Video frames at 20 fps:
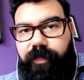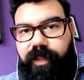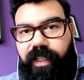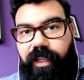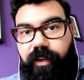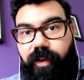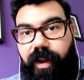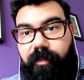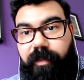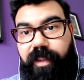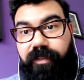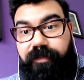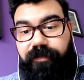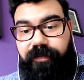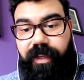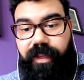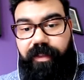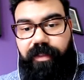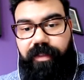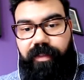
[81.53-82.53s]
King Rama
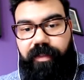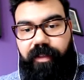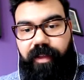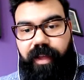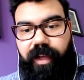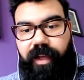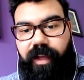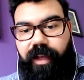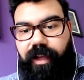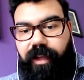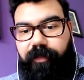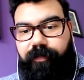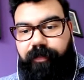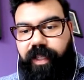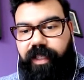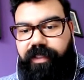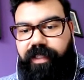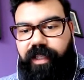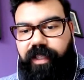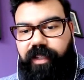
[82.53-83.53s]
V
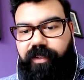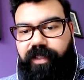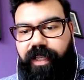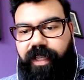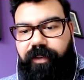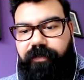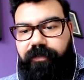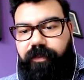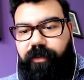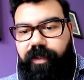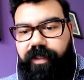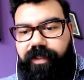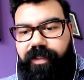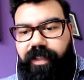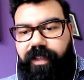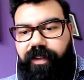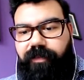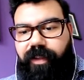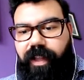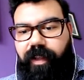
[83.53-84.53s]
continued to influence
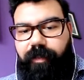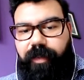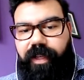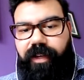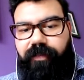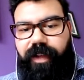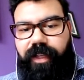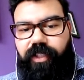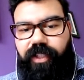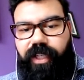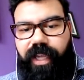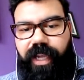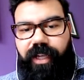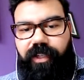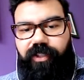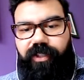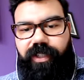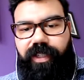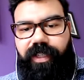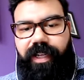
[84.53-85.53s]
the development of
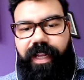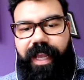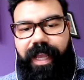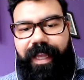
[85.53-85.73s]
education,